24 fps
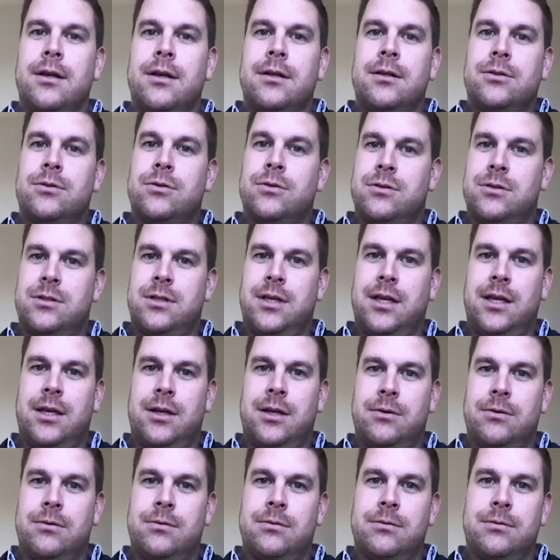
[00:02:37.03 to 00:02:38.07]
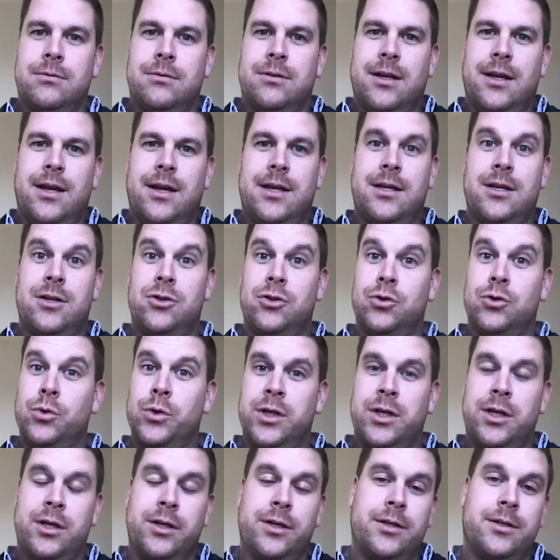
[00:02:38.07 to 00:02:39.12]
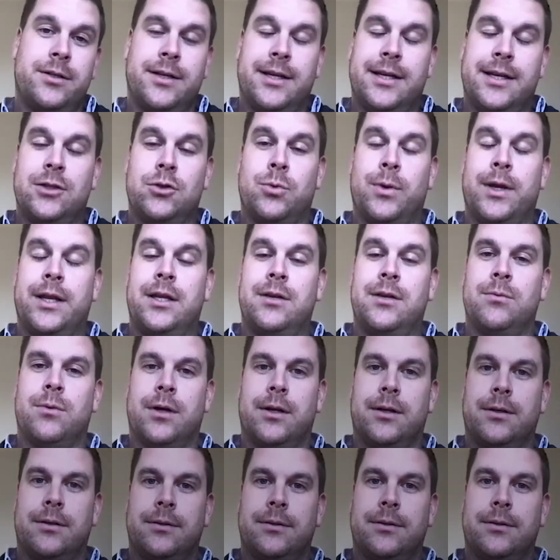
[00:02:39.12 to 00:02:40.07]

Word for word: to see you in a new year in 21.